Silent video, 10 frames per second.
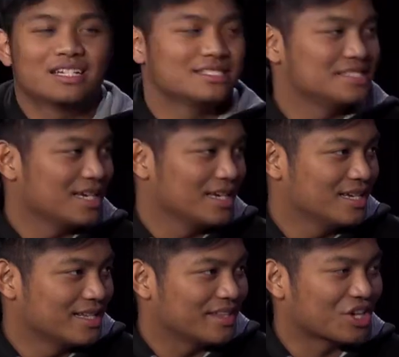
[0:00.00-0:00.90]
like to say
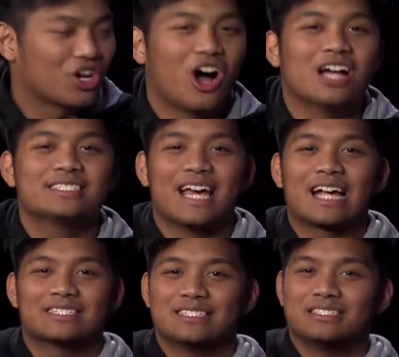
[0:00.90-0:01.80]
that the
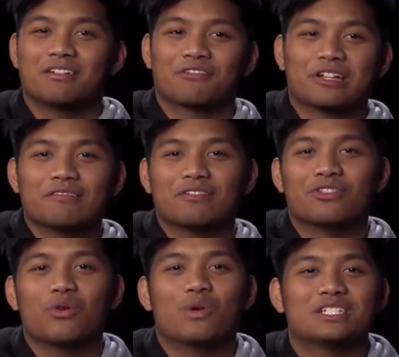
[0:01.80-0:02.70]
context is different. Even
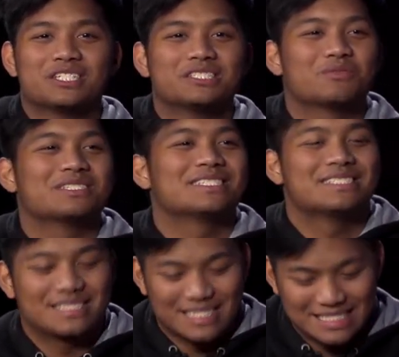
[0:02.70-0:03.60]
though Wizards was
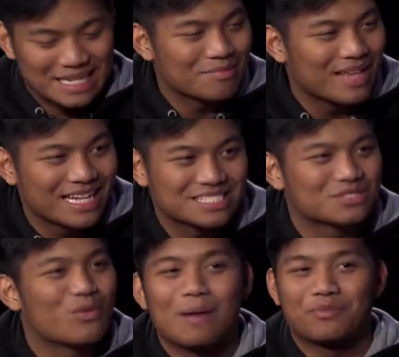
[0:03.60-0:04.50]
the, the team that
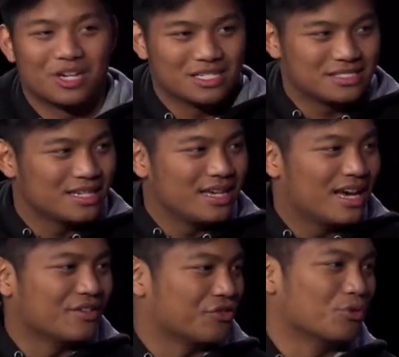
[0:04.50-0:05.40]
swept us
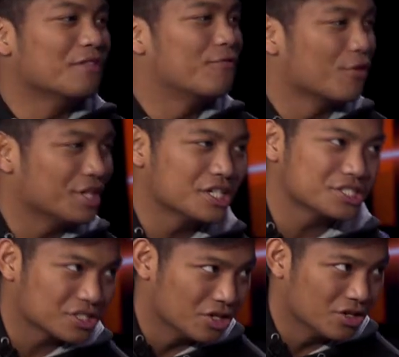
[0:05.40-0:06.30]
uh, three, four
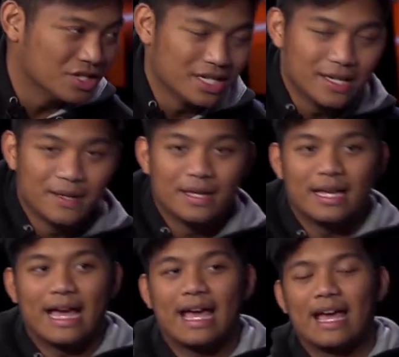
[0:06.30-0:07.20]
years ago, yeah.
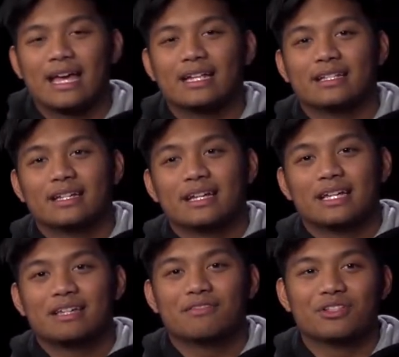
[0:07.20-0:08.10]
and
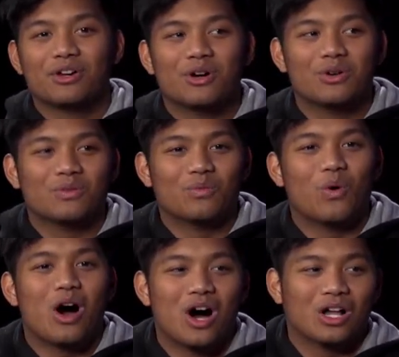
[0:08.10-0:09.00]
even though
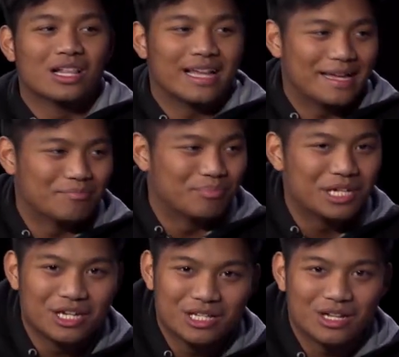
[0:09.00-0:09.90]
Wall and
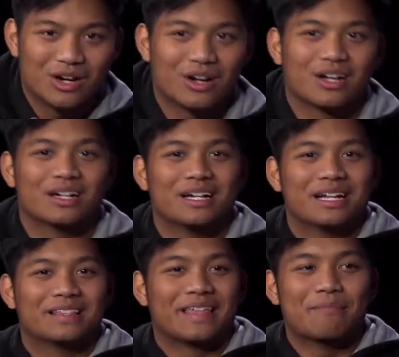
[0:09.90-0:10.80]
Beal are
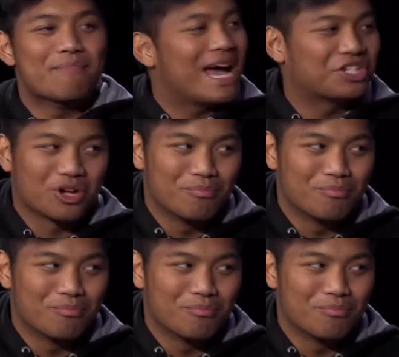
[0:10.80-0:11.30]
they match our